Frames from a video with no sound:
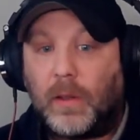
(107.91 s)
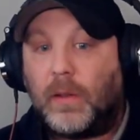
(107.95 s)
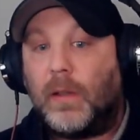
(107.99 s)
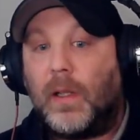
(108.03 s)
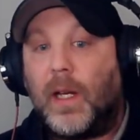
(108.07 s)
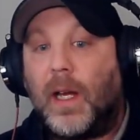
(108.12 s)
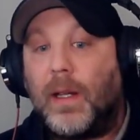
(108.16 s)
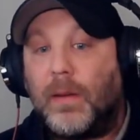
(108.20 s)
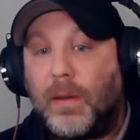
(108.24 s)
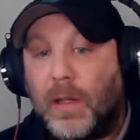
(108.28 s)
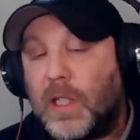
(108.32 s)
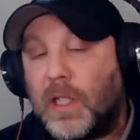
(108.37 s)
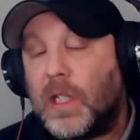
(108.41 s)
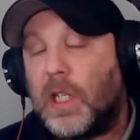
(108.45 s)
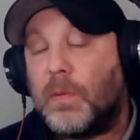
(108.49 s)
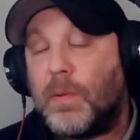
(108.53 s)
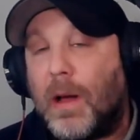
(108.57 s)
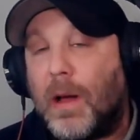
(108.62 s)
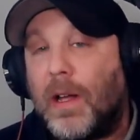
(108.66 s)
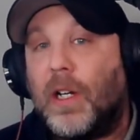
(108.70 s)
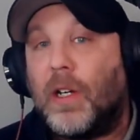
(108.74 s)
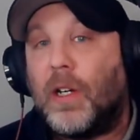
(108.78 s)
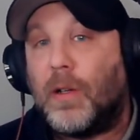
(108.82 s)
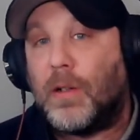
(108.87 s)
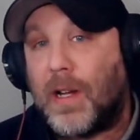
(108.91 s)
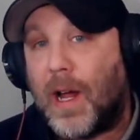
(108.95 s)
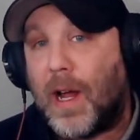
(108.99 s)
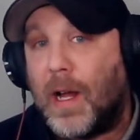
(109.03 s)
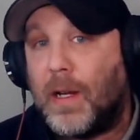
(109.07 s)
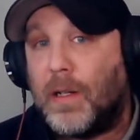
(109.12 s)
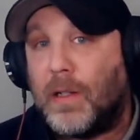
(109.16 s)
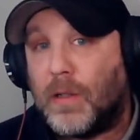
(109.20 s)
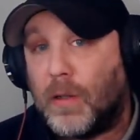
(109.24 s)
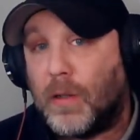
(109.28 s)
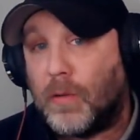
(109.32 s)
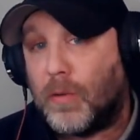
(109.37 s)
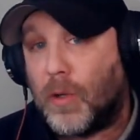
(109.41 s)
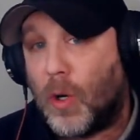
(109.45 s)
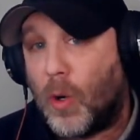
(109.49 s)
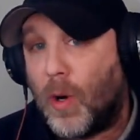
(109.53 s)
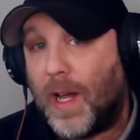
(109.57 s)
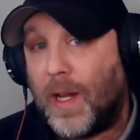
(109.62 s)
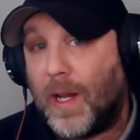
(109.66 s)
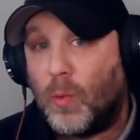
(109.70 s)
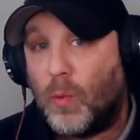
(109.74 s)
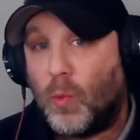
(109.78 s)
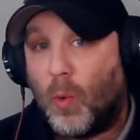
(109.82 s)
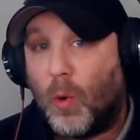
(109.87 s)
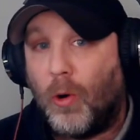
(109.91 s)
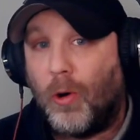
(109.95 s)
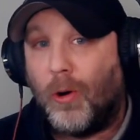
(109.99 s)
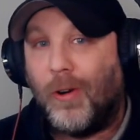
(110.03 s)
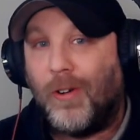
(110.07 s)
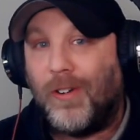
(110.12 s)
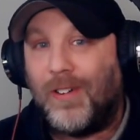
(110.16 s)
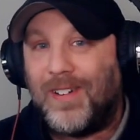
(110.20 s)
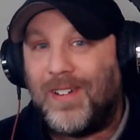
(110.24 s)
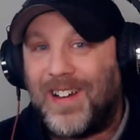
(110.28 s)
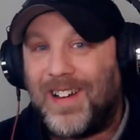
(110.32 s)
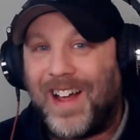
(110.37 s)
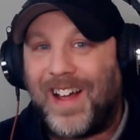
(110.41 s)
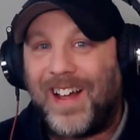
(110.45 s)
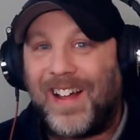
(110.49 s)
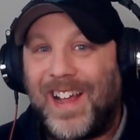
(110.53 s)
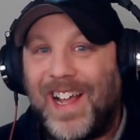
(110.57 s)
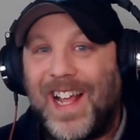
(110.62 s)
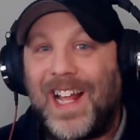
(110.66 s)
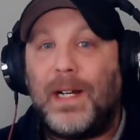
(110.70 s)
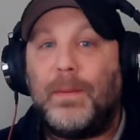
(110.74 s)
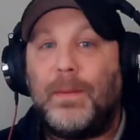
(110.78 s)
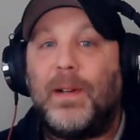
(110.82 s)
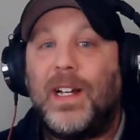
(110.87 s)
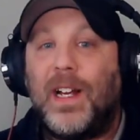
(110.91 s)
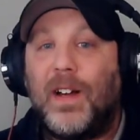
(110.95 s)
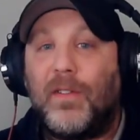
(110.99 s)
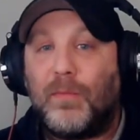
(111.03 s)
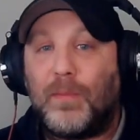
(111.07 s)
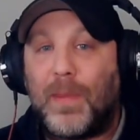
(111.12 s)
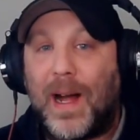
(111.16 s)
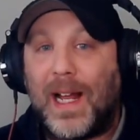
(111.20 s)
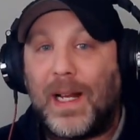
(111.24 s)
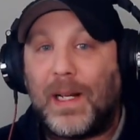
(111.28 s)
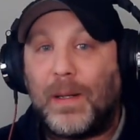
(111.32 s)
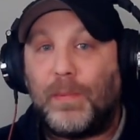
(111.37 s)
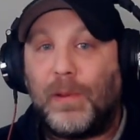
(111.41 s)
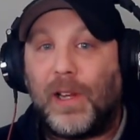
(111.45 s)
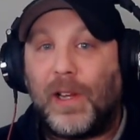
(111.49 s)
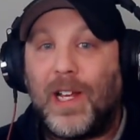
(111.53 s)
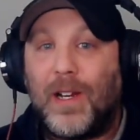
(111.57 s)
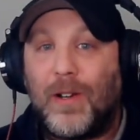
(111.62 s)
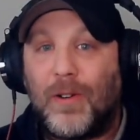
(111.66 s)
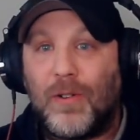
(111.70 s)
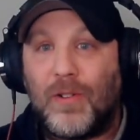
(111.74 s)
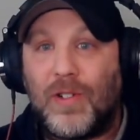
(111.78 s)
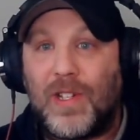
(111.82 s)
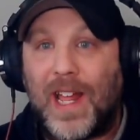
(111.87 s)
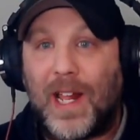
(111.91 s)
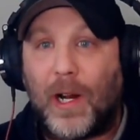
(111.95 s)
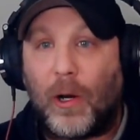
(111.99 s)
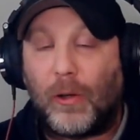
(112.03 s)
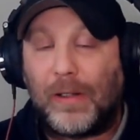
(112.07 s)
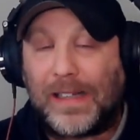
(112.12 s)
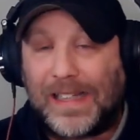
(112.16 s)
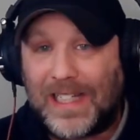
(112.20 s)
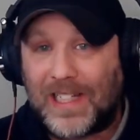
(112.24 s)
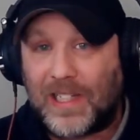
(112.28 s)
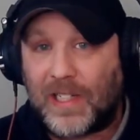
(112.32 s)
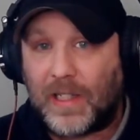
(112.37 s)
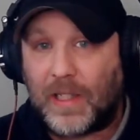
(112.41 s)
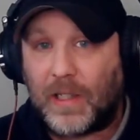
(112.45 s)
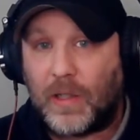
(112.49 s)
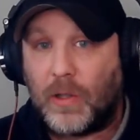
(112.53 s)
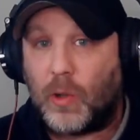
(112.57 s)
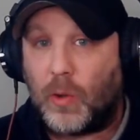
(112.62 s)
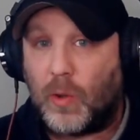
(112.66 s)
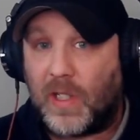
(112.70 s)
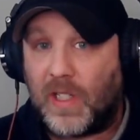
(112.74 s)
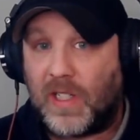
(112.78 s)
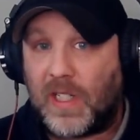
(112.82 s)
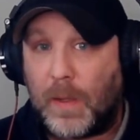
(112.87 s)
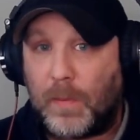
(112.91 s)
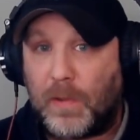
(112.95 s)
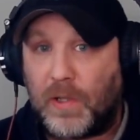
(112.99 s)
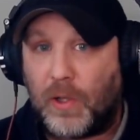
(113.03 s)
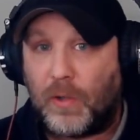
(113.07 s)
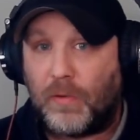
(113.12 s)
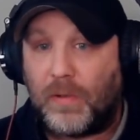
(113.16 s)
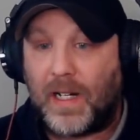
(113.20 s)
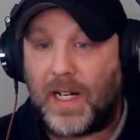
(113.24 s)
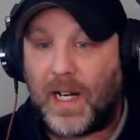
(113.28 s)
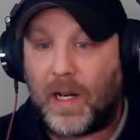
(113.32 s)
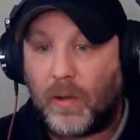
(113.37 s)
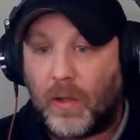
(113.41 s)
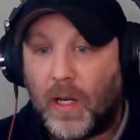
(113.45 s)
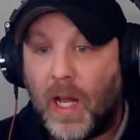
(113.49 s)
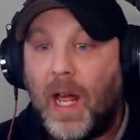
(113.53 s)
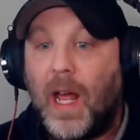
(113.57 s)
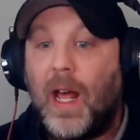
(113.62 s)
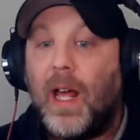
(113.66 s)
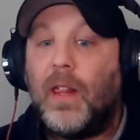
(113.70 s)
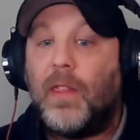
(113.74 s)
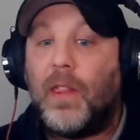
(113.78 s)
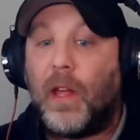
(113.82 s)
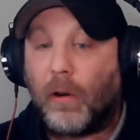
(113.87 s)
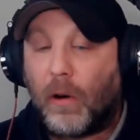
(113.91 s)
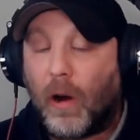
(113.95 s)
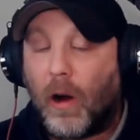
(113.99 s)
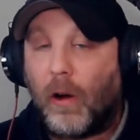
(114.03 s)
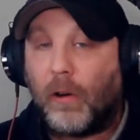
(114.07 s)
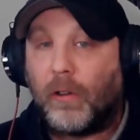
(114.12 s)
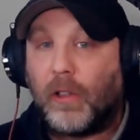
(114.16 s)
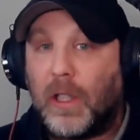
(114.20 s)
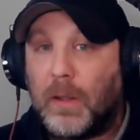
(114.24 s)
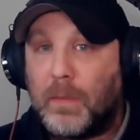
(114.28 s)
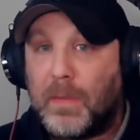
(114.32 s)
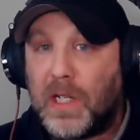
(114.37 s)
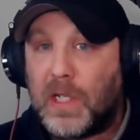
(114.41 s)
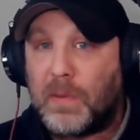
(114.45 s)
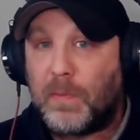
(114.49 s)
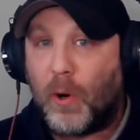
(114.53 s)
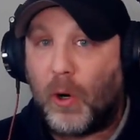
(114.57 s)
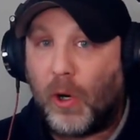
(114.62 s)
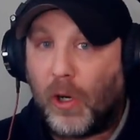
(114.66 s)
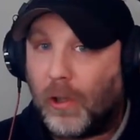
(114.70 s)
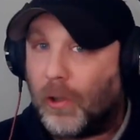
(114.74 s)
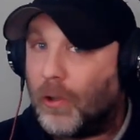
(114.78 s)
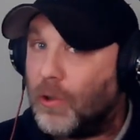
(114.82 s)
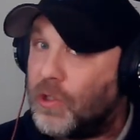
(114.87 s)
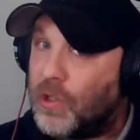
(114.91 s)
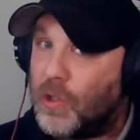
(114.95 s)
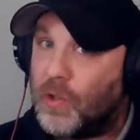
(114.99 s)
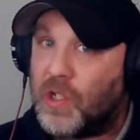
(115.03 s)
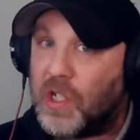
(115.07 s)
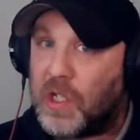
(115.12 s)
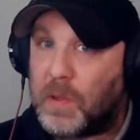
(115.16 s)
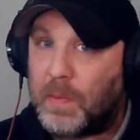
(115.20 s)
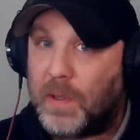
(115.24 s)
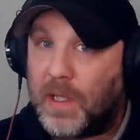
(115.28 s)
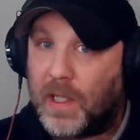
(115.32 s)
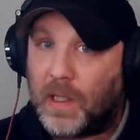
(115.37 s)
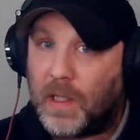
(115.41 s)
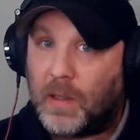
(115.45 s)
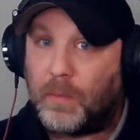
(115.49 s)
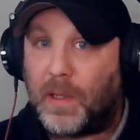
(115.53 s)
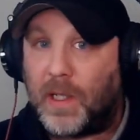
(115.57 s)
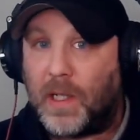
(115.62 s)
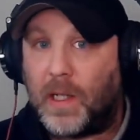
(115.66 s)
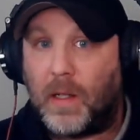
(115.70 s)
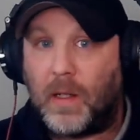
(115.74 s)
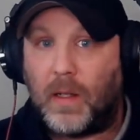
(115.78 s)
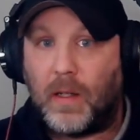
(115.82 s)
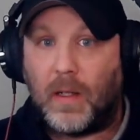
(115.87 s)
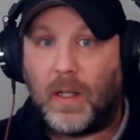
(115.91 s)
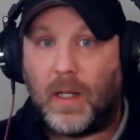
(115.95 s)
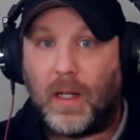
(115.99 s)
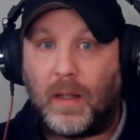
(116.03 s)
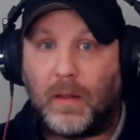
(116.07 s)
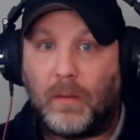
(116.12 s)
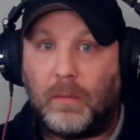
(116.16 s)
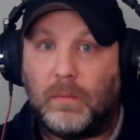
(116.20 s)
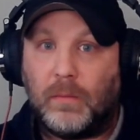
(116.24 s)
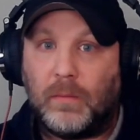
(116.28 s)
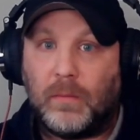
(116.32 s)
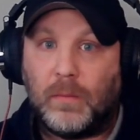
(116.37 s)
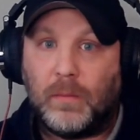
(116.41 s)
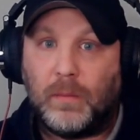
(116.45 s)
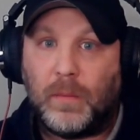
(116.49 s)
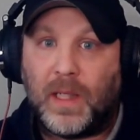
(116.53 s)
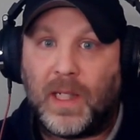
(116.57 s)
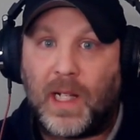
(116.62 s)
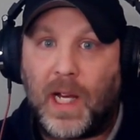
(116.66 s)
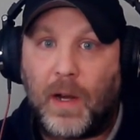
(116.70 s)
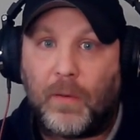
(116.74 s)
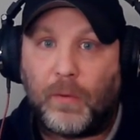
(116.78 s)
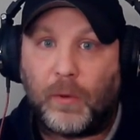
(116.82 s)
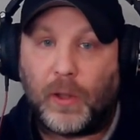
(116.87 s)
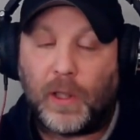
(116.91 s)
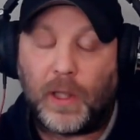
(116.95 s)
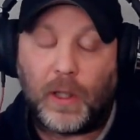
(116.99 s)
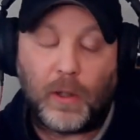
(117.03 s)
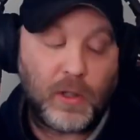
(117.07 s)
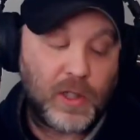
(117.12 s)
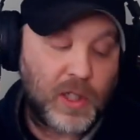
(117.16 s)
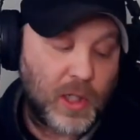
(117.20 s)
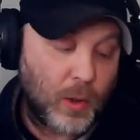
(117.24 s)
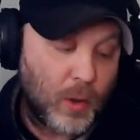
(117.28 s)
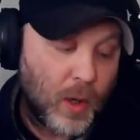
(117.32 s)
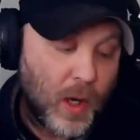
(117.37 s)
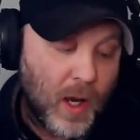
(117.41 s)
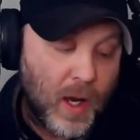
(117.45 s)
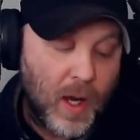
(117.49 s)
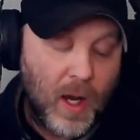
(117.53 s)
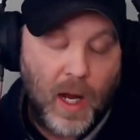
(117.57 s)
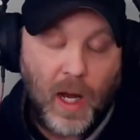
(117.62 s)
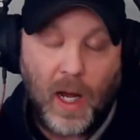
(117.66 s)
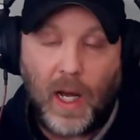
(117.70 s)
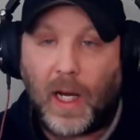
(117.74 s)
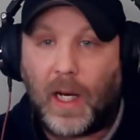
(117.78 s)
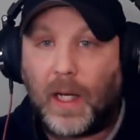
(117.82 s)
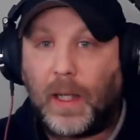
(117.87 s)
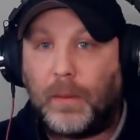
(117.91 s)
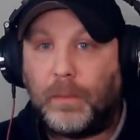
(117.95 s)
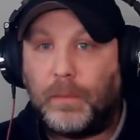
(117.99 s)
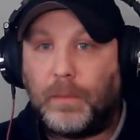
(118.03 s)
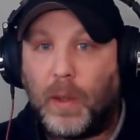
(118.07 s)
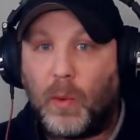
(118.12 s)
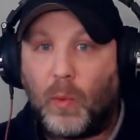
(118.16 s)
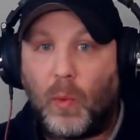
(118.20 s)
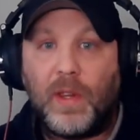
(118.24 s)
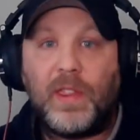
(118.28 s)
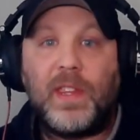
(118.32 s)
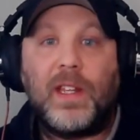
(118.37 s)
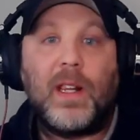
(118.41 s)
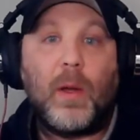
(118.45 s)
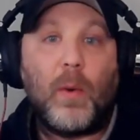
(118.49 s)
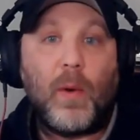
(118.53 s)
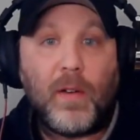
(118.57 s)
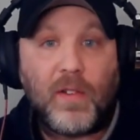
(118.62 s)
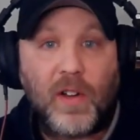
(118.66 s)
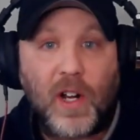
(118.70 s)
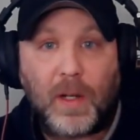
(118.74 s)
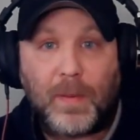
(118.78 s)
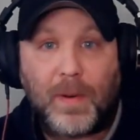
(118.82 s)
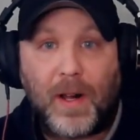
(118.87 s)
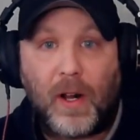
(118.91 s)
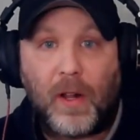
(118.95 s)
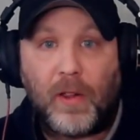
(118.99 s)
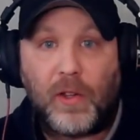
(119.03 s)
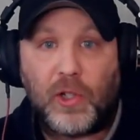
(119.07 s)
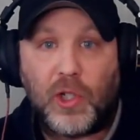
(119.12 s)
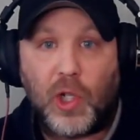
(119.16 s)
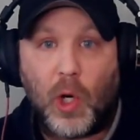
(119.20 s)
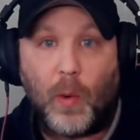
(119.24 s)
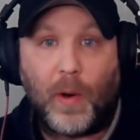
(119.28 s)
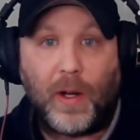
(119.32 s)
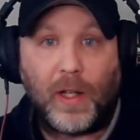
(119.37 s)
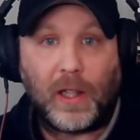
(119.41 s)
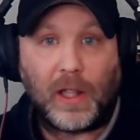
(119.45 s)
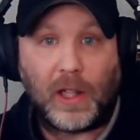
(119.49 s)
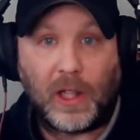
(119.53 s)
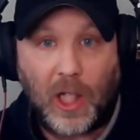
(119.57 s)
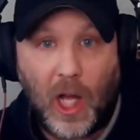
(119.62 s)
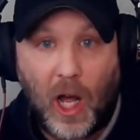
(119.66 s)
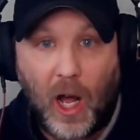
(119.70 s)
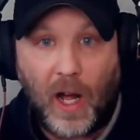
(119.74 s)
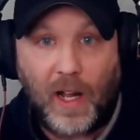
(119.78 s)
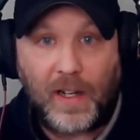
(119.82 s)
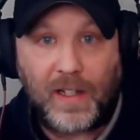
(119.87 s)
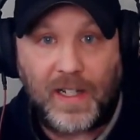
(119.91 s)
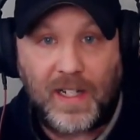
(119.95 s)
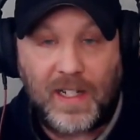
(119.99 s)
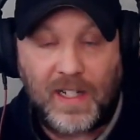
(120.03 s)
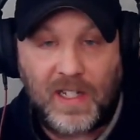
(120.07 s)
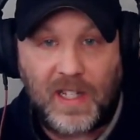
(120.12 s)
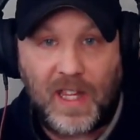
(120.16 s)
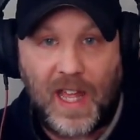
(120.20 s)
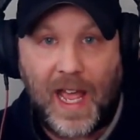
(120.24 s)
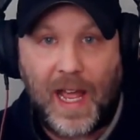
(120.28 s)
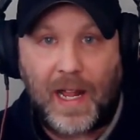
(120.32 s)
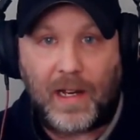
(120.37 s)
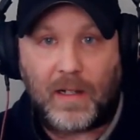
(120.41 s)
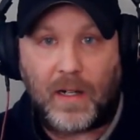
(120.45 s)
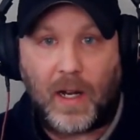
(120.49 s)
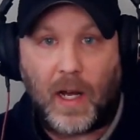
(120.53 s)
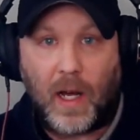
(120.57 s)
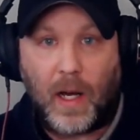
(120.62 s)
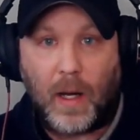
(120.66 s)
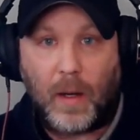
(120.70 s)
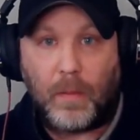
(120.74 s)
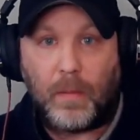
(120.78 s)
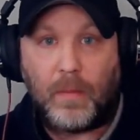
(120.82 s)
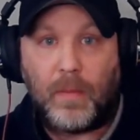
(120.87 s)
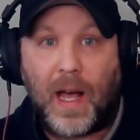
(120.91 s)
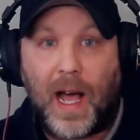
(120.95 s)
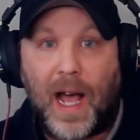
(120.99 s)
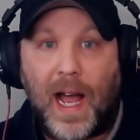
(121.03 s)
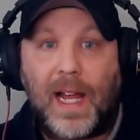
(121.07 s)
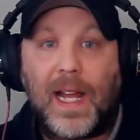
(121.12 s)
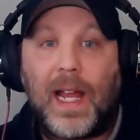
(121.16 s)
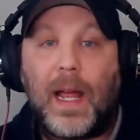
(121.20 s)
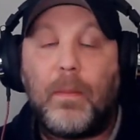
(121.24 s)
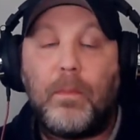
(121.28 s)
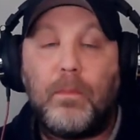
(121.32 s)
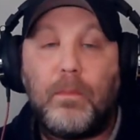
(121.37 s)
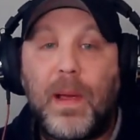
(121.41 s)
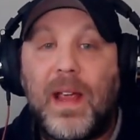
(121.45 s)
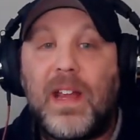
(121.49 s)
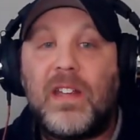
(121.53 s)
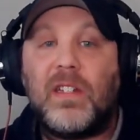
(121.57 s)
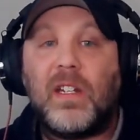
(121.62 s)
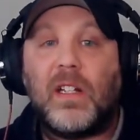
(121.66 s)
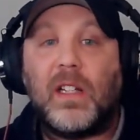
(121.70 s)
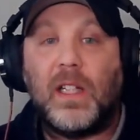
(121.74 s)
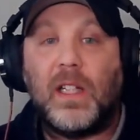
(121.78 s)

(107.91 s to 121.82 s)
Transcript: This is probably a good time to go ahead and warn anybody of my players that are listening to this episode right now. There are going to be spoilers, so just be careful here. So, but one thing that we've talked about on the show a lot is that I am basically